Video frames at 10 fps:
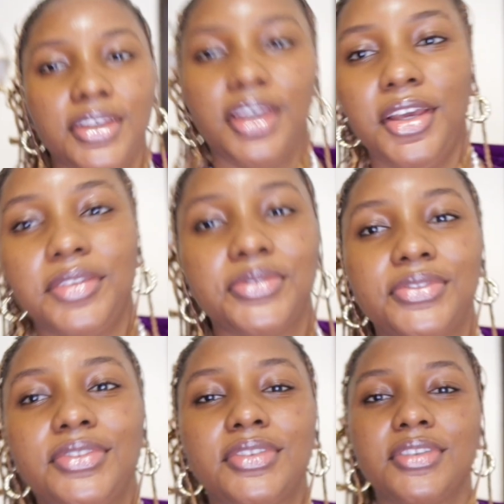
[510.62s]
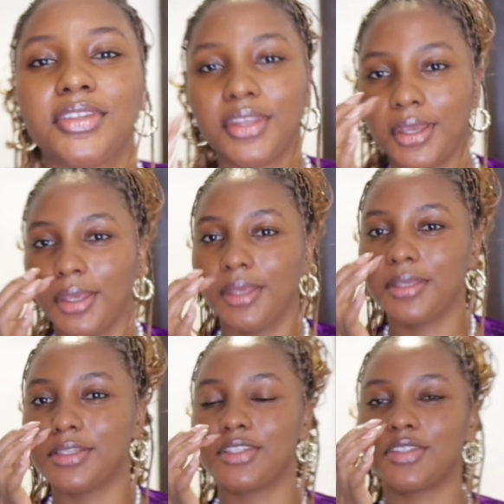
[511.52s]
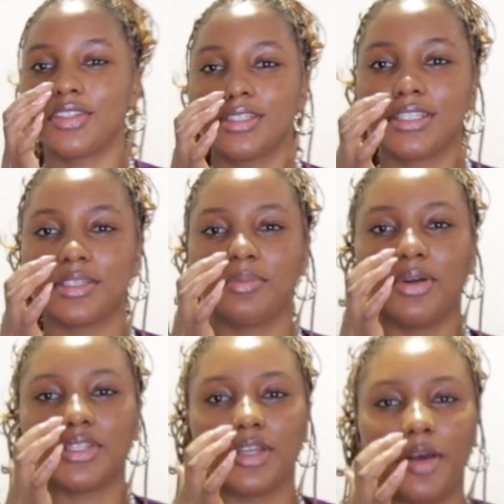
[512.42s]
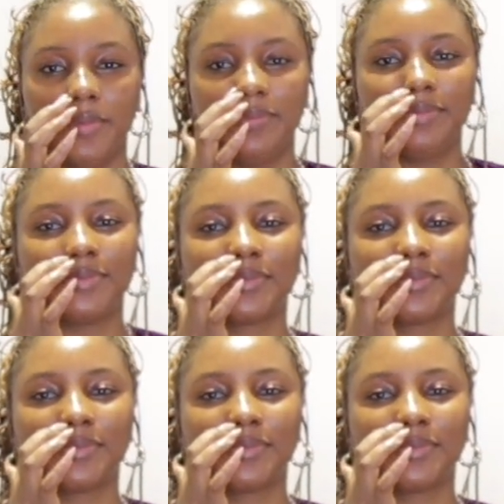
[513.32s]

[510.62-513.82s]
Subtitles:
Okay, so this is the bottom.